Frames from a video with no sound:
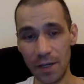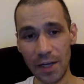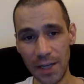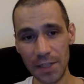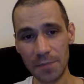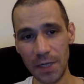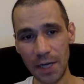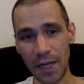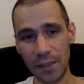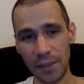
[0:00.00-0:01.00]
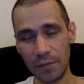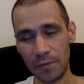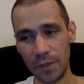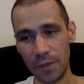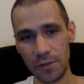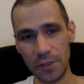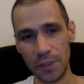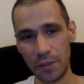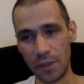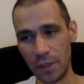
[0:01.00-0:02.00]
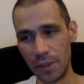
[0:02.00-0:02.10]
I can't speak highly enough of Arthur C. Clarke.